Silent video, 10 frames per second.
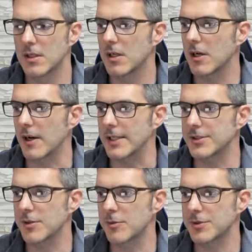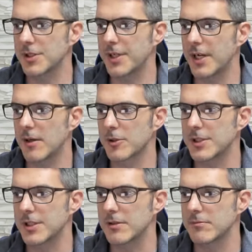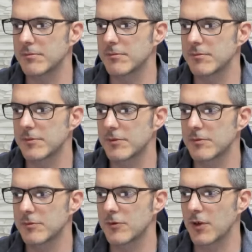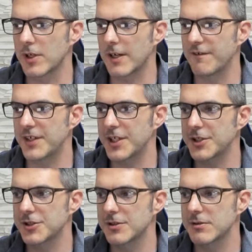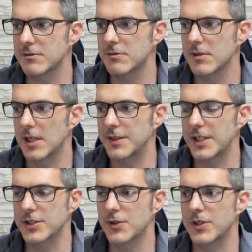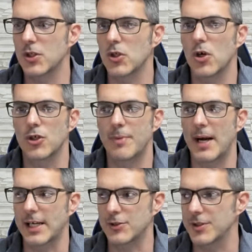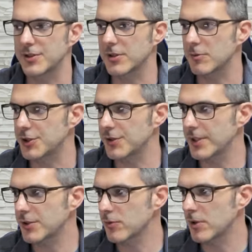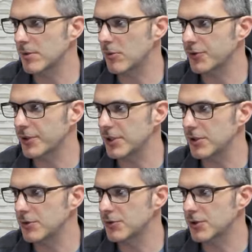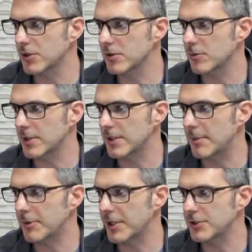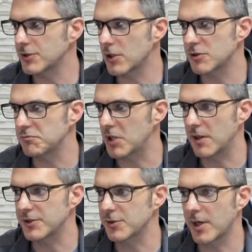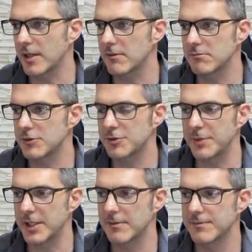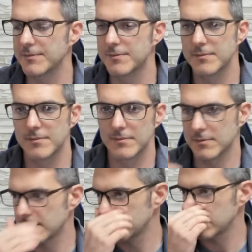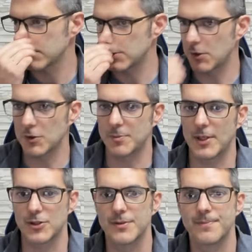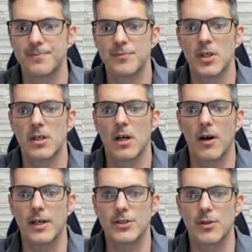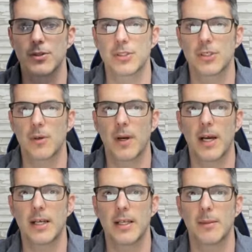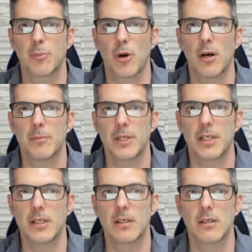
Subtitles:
Alright, so we're done now. We're going to click on Finish, and then it's going to launch Packet Tracer. Would you like to run multi-user when the application starts? No, it's okay. Just me. No one special. Alright, so it's going to go ahead and prompt me.